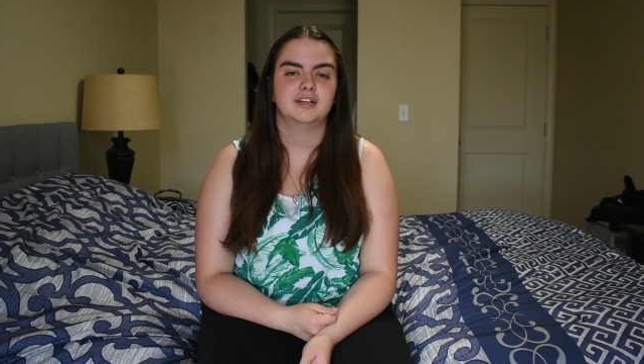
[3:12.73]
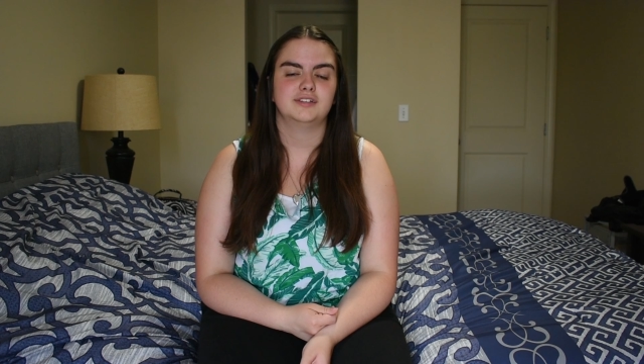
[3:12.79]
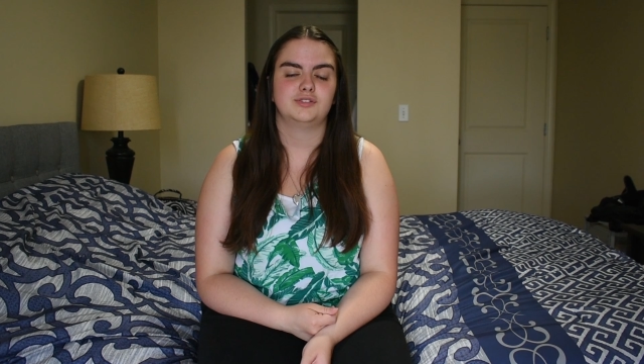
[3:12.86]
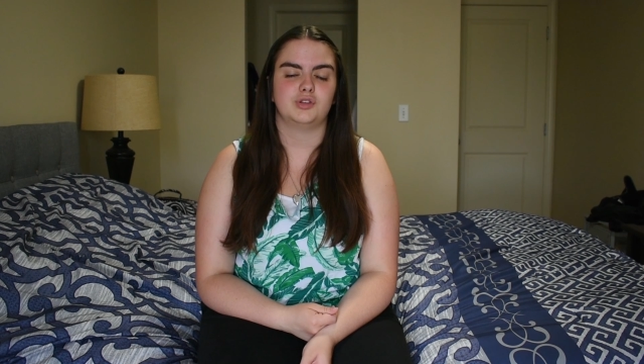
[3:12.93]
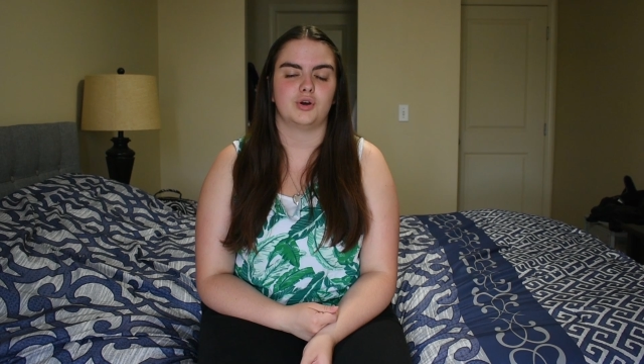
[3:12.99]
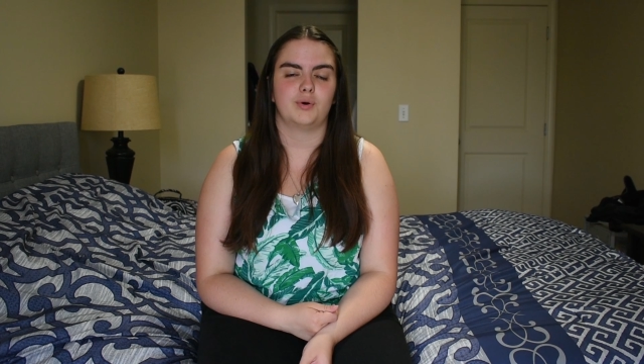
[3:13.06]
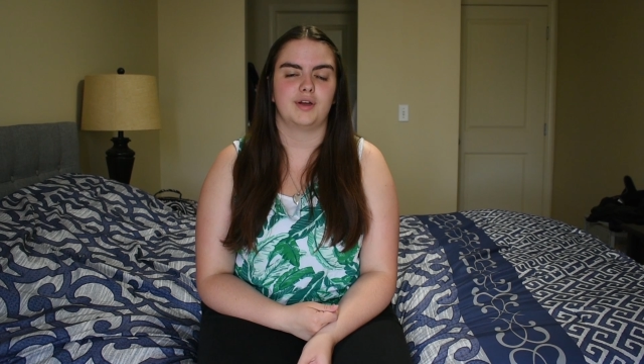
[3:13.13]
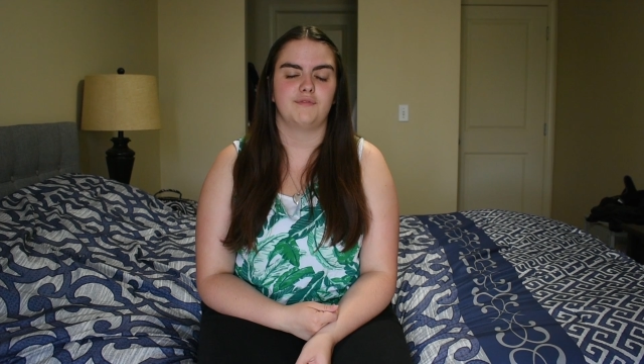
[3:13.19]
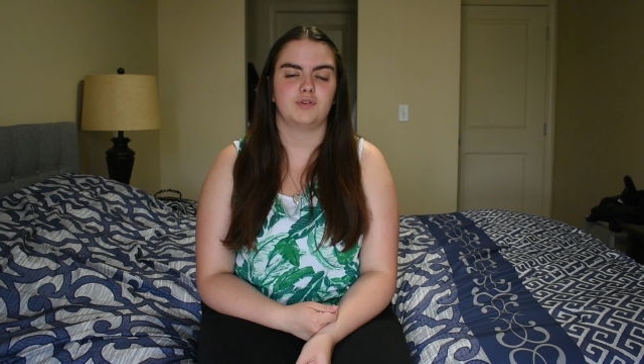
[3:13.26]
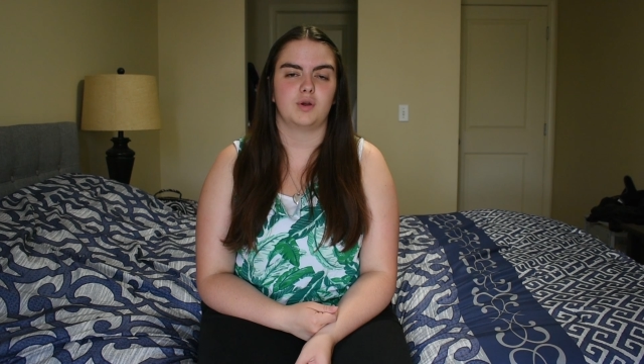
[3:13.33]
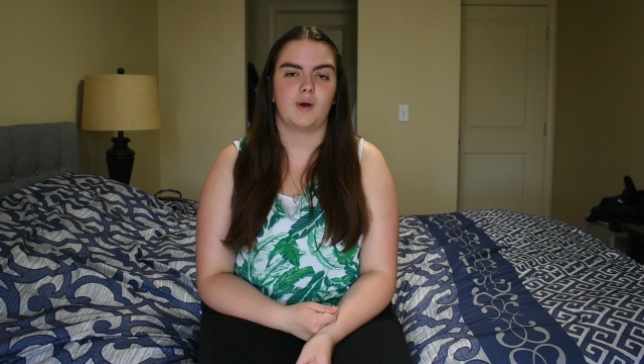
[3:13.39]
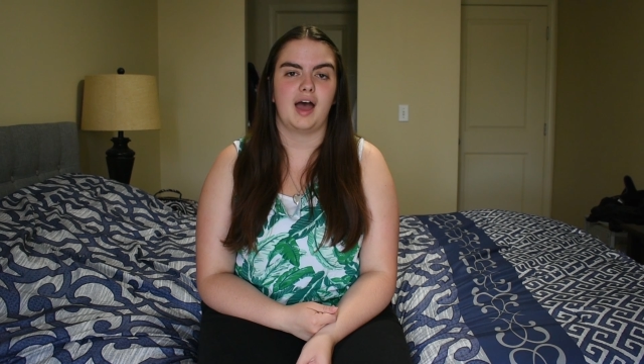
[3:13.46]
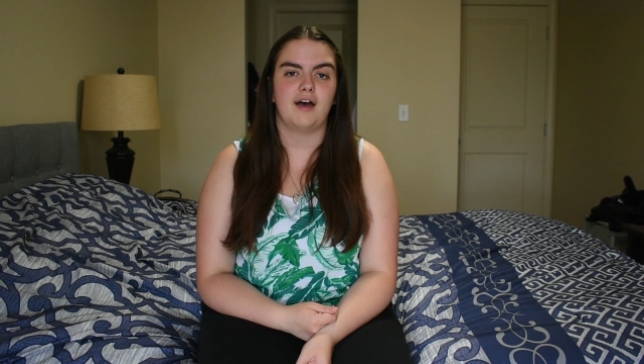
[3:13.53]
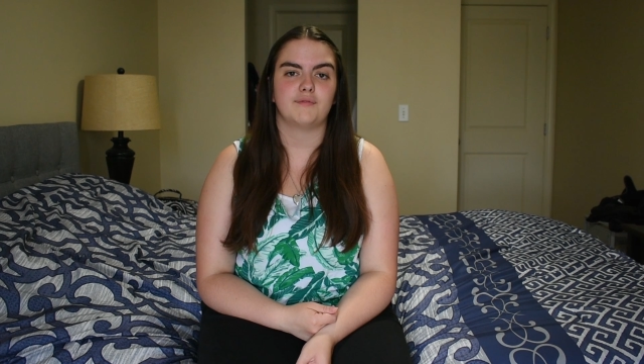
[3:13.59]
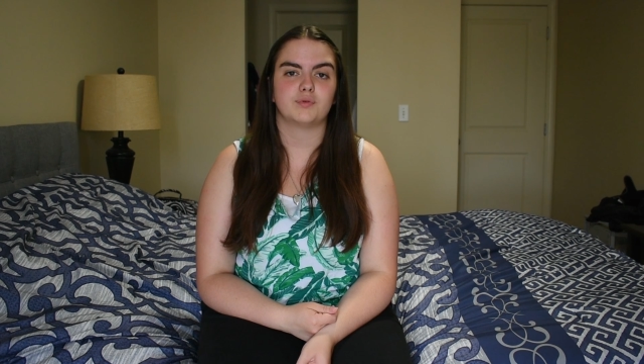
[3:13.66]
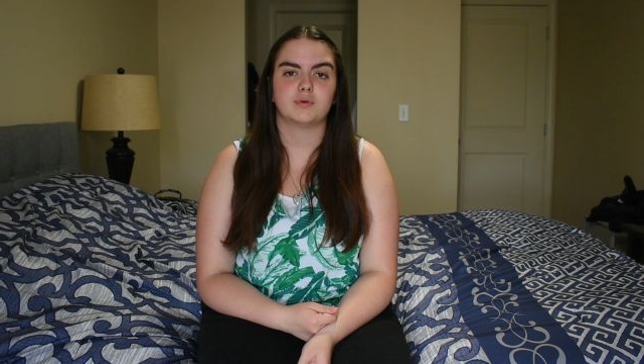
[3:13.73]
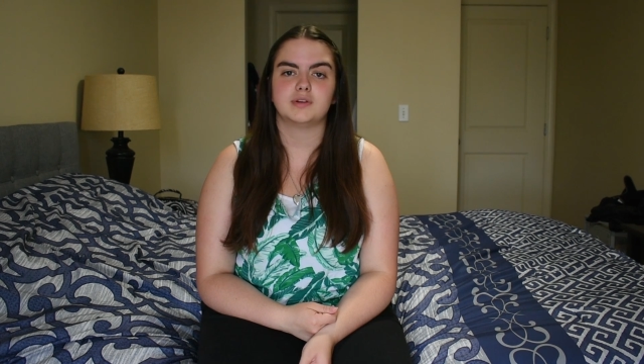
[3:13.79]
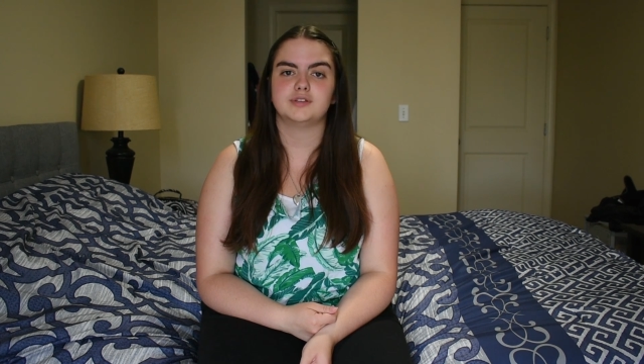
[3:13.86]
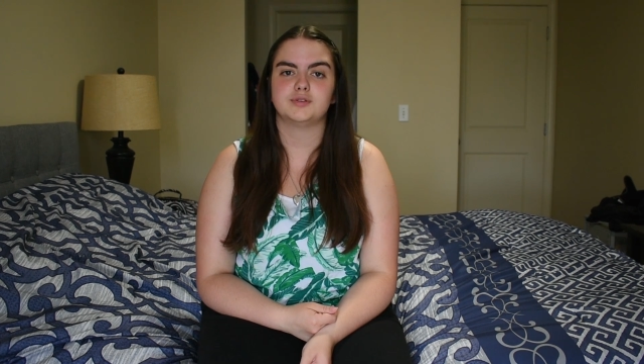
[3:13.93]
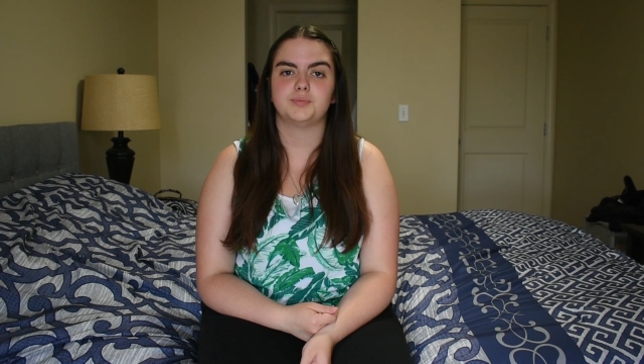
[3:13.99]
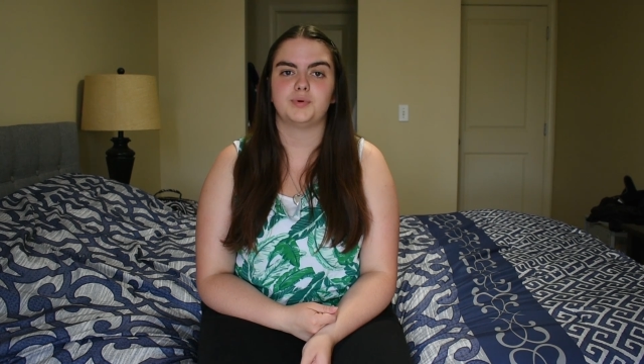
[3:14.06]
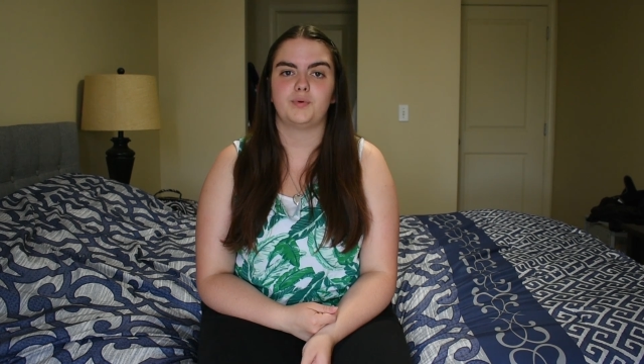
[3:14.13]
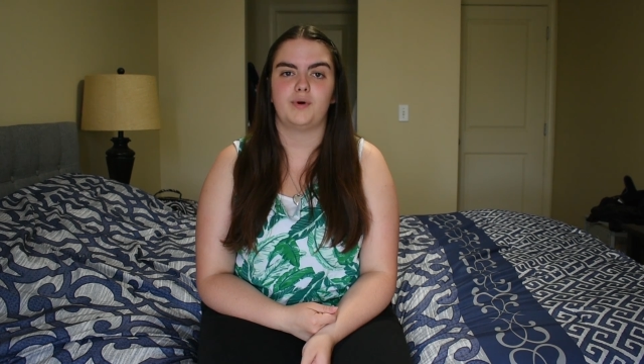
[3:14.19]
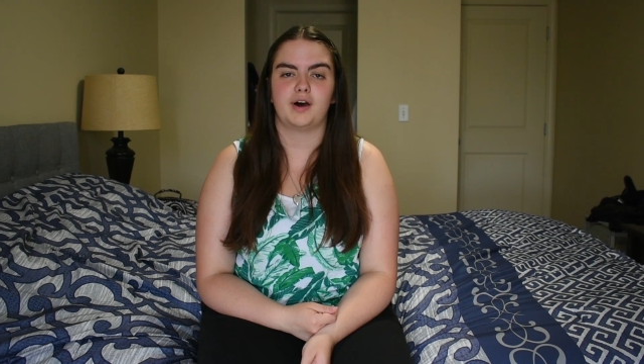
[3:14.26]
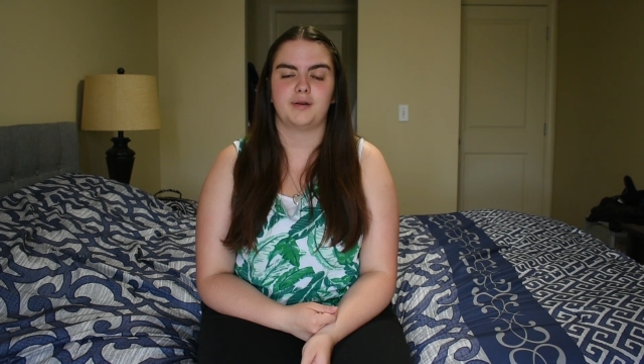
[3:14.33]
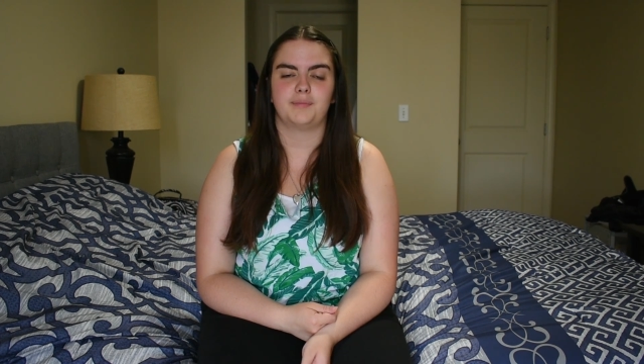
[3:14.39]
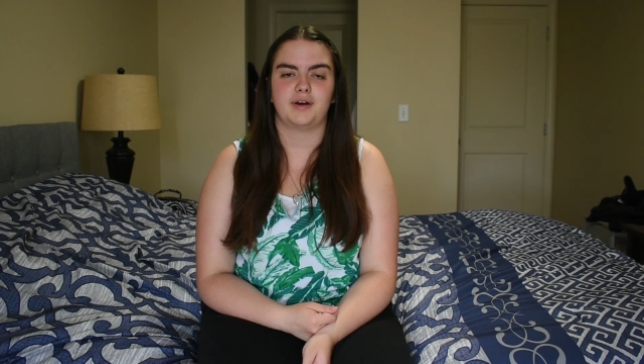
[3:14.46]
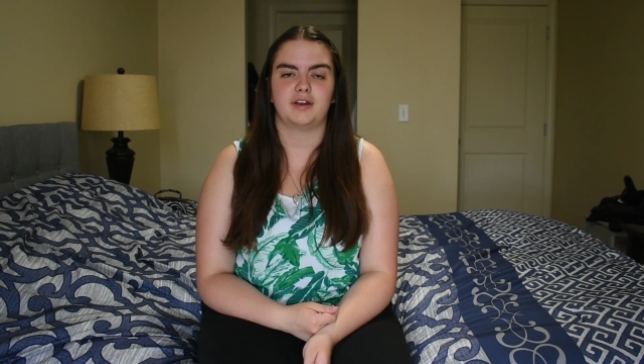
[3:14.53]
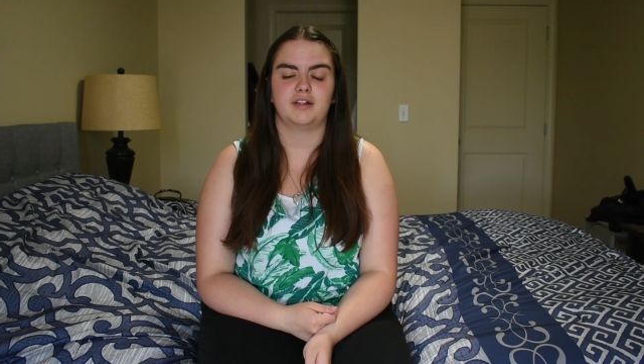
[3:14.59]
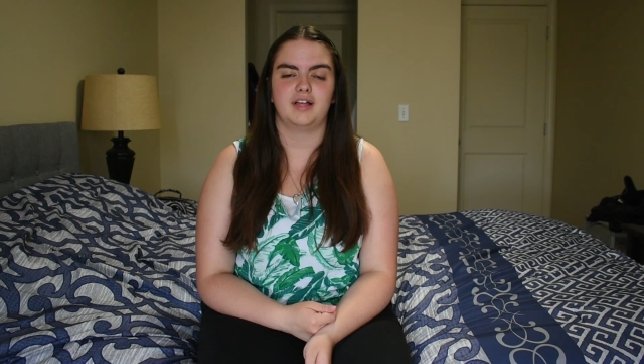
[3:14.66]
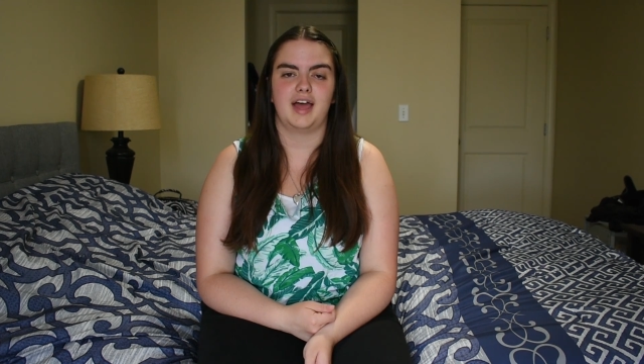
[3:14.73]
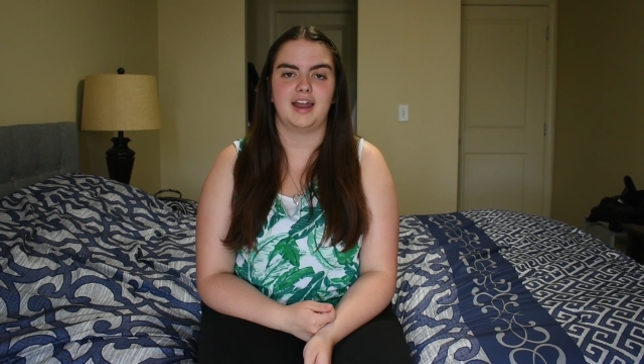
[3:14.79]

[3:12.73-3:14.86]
So if you have a reusable water bottle